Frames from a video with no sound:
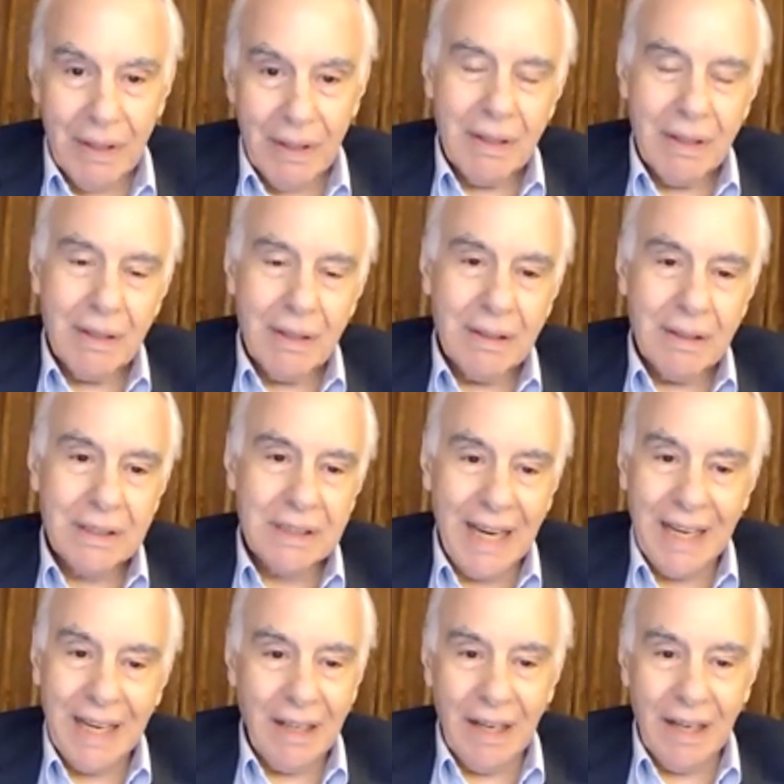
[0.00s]
magnitude.
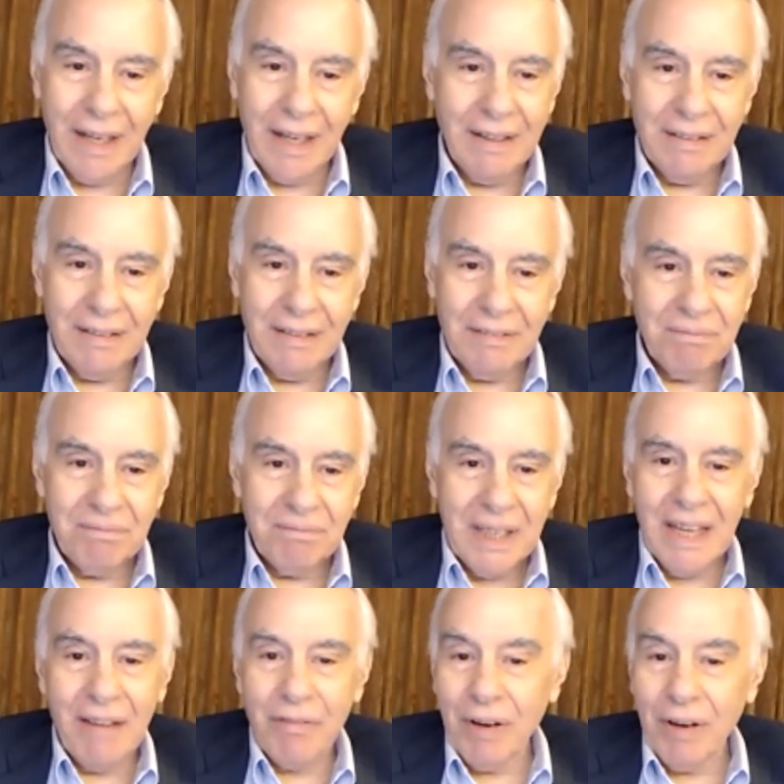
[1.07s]

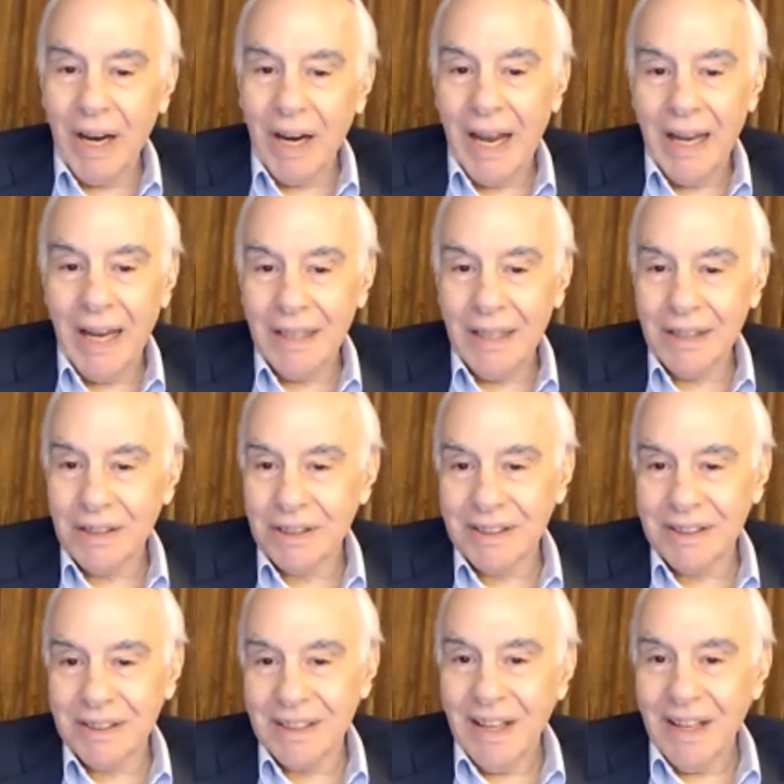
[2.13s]
Secondly,
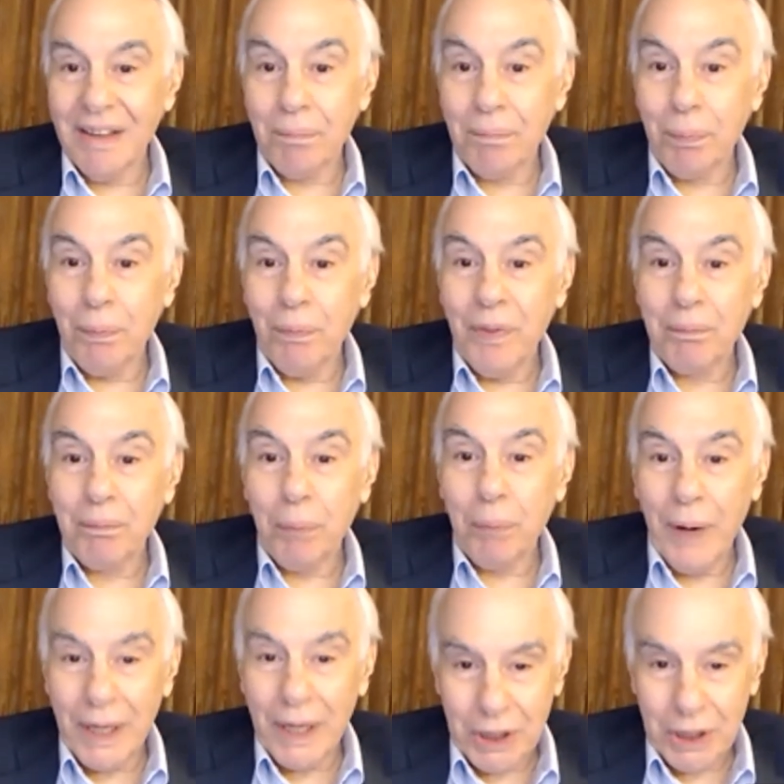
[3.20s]
never has
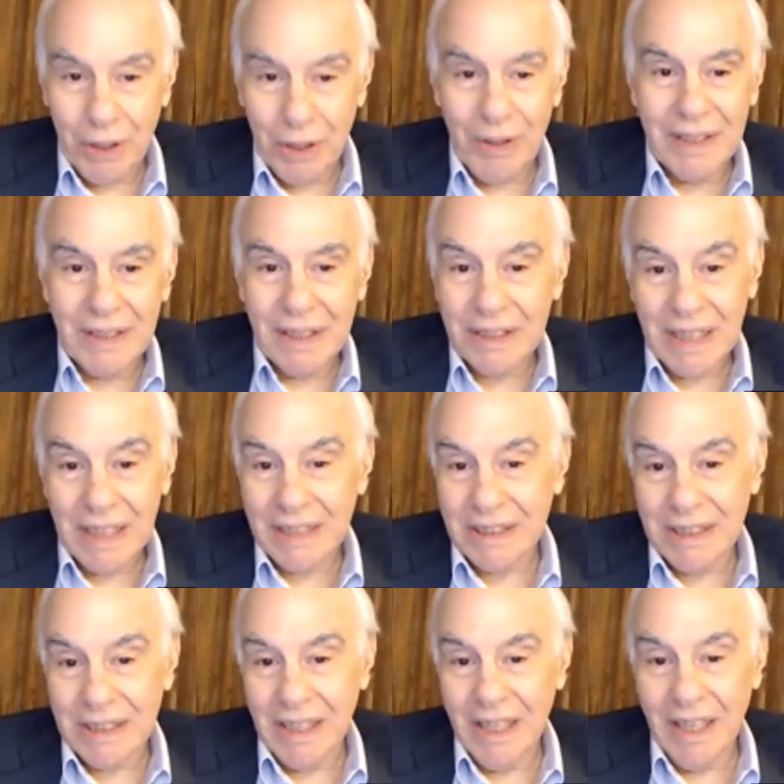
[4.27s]
the, the
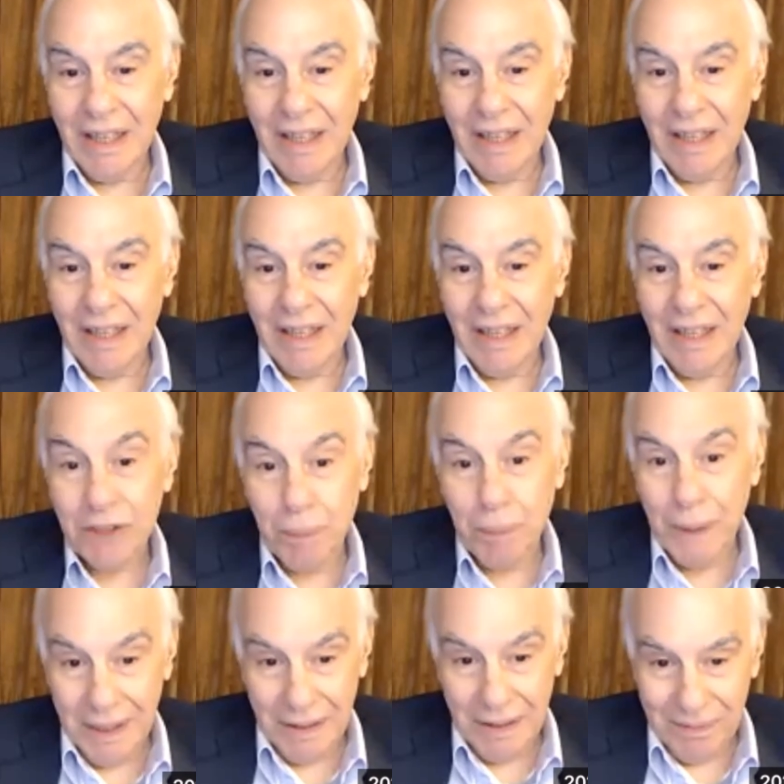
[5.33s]
pressure and
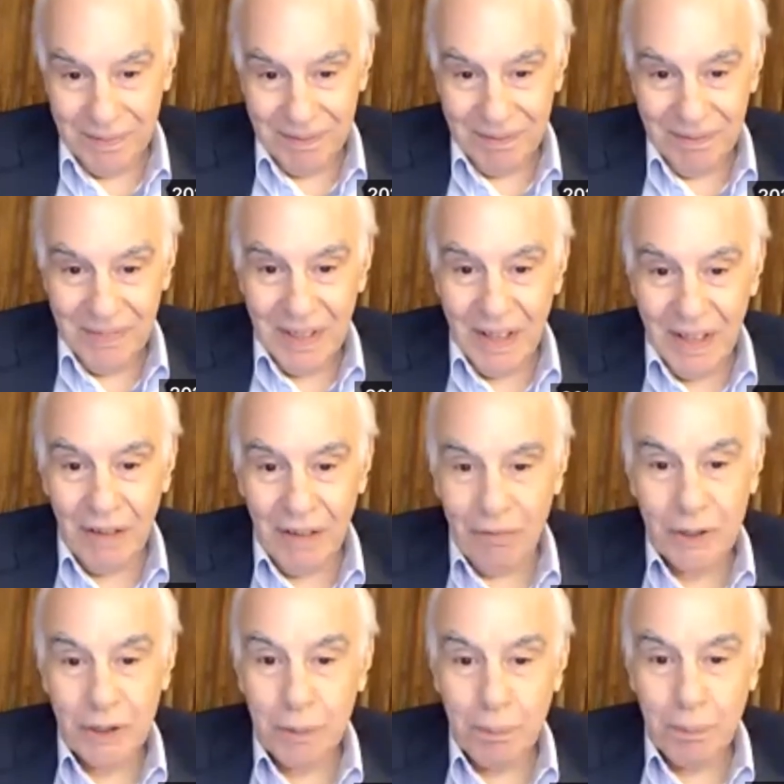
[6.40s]
necessity of speed
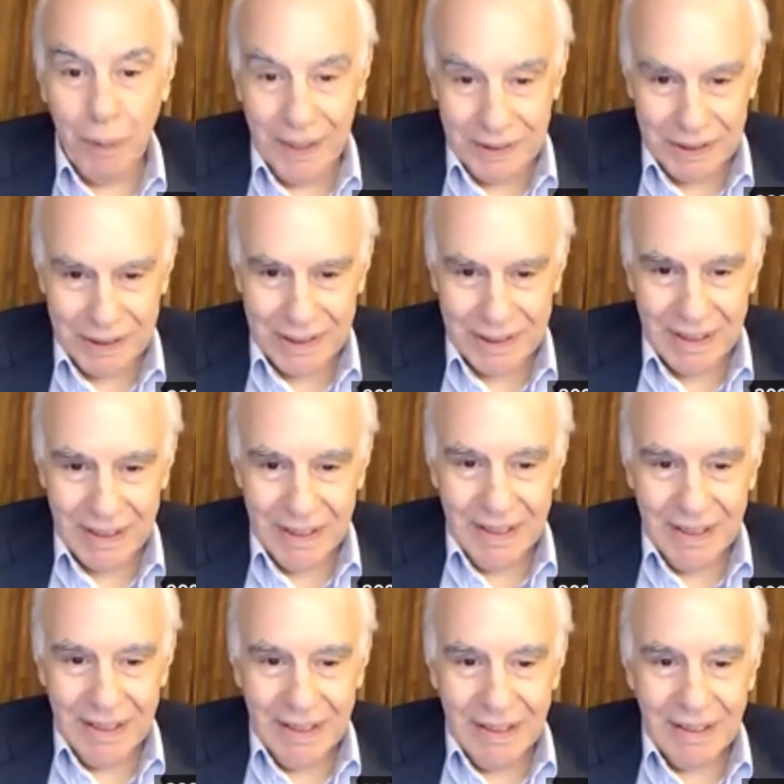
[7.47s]
of
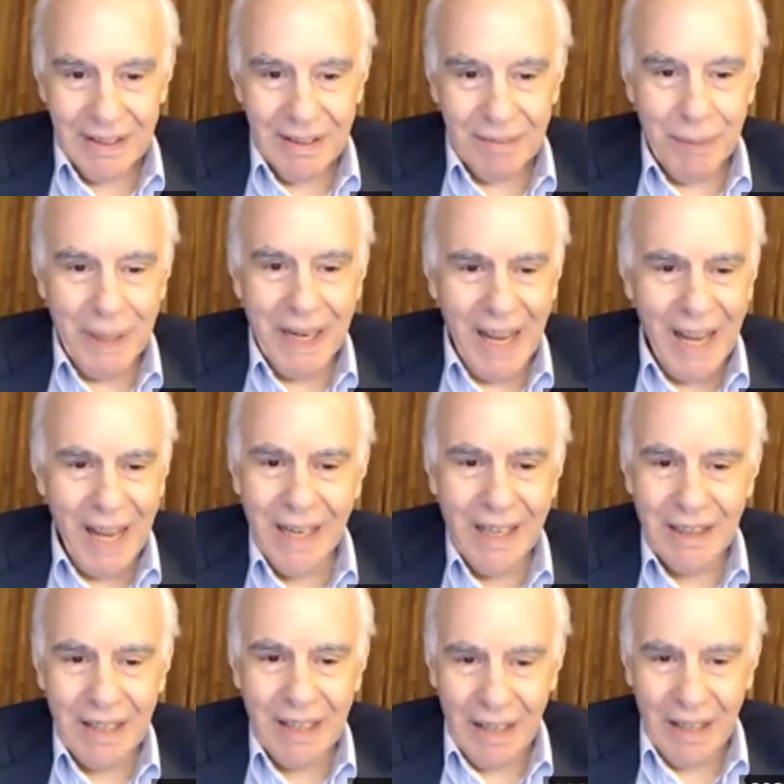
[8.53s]
response been
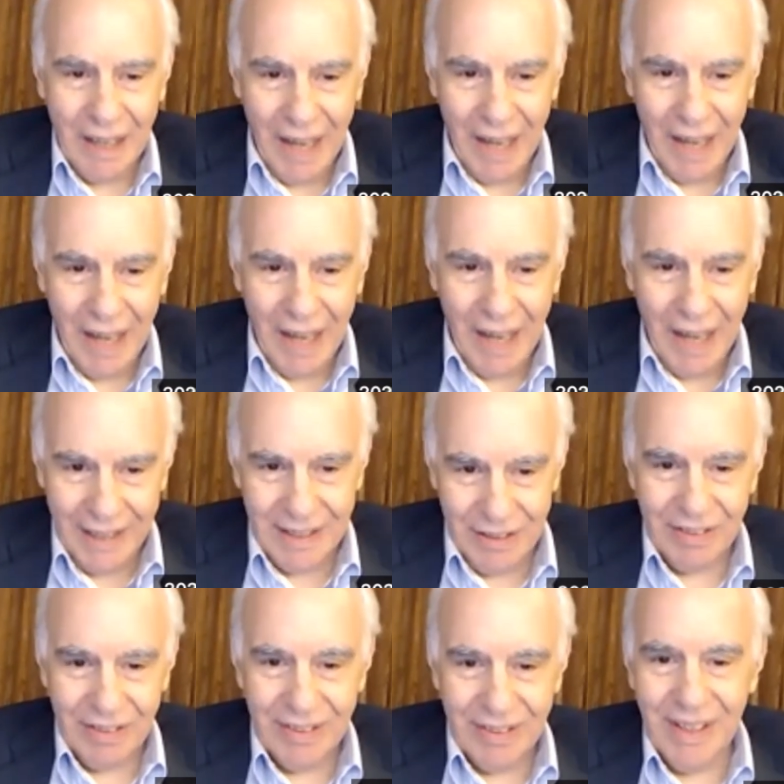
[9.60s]
anything like
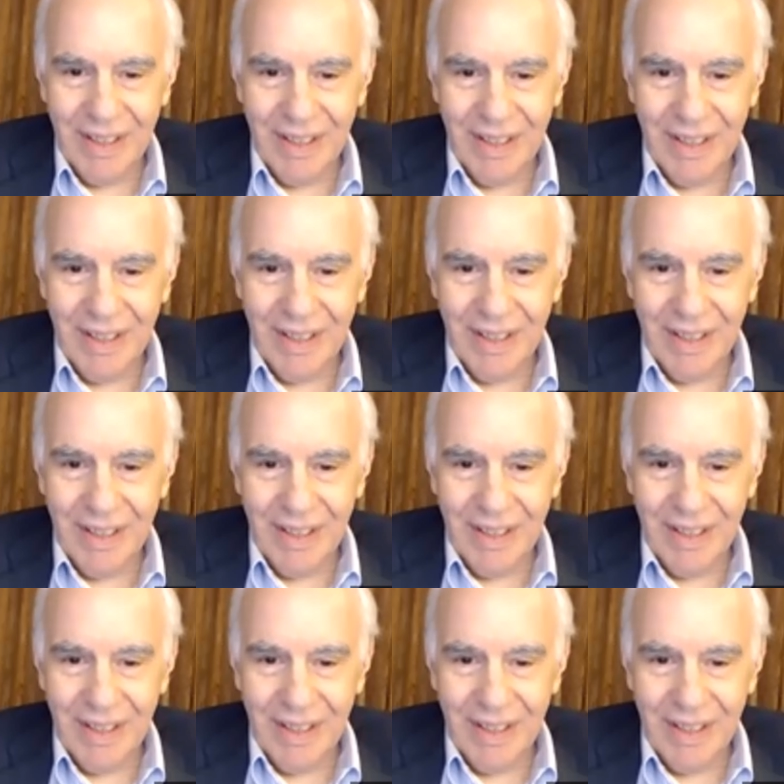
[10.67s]
this. In,